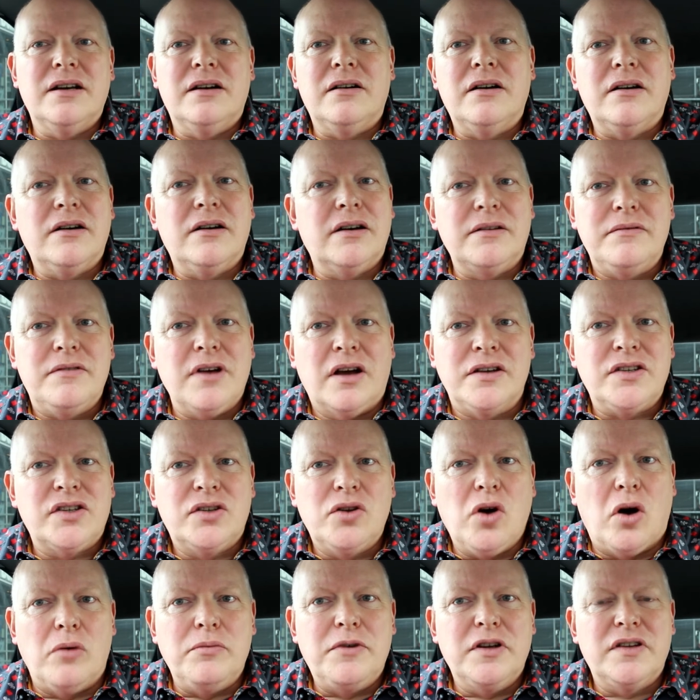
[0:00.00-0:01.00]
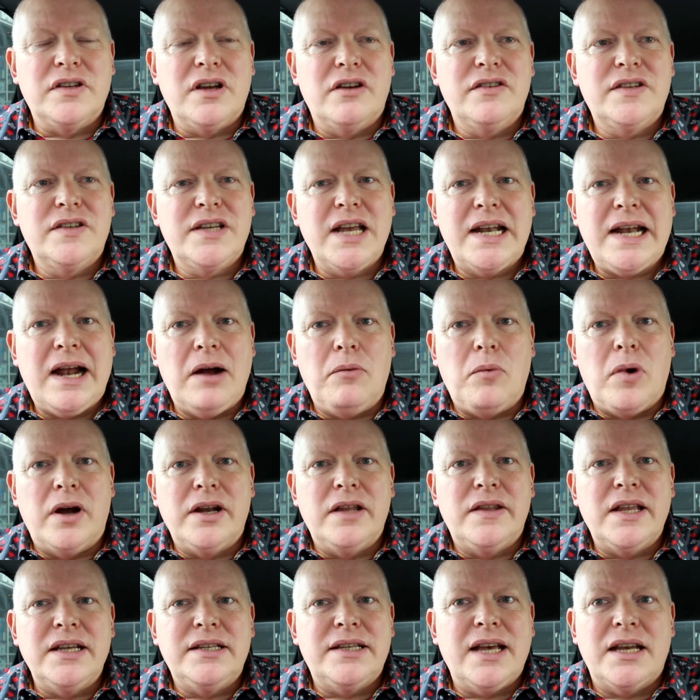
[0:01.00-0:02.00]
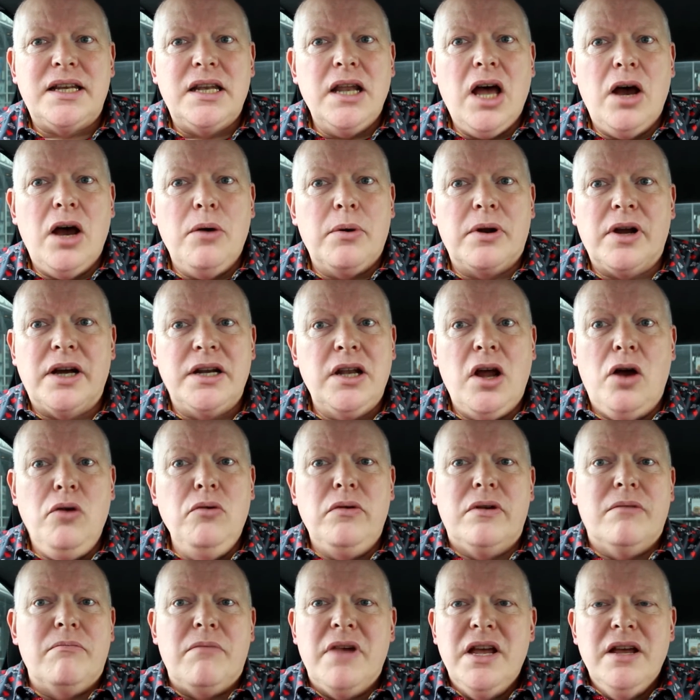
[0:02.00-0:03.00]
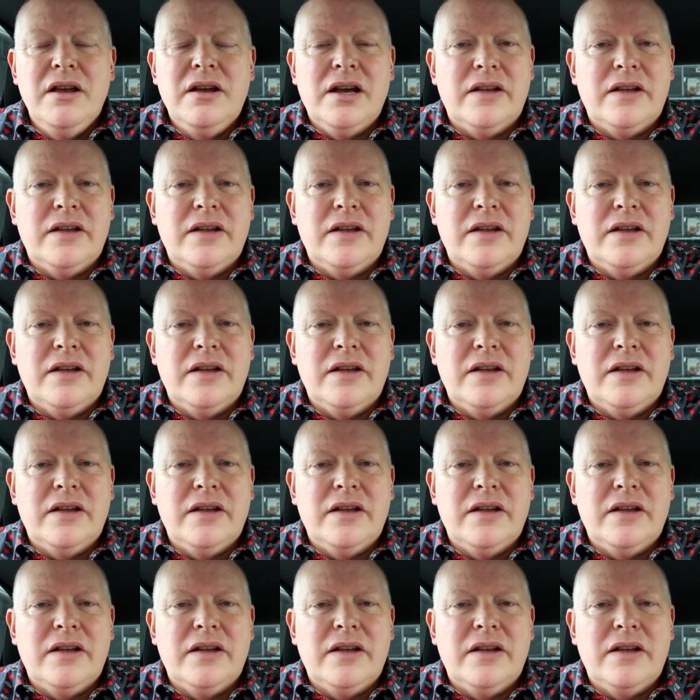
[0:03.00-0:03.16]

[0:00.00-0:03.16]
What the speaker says: I stopped because I sent out one and they said no, and I know them,